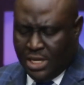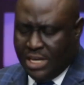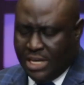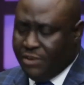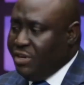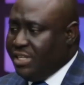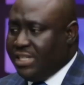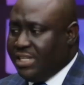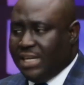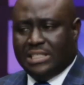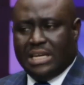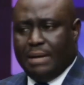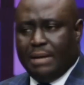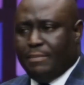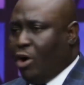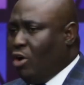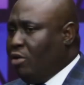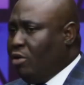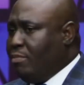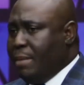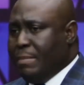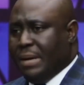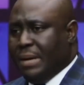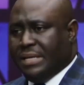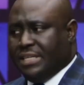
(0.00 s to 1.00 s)
In recent time,
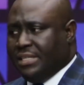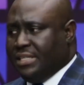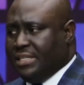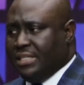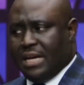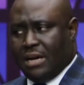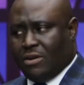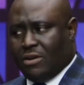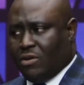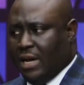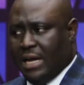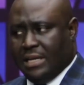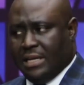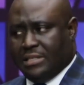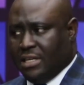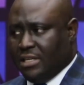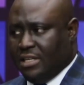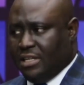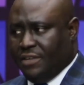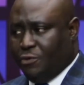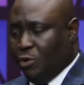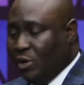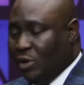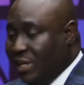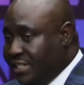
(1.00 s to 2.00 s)
all my messages are connected.
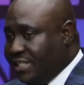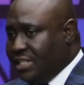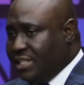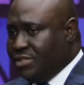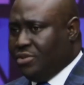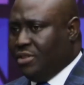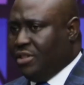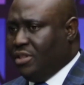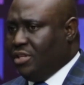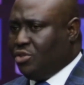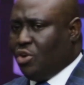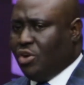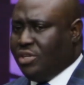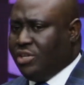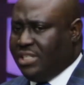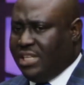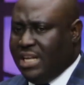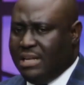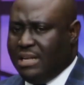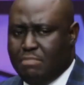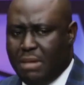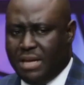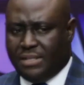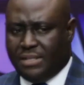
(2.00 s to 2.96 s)
If you listen to the Thursday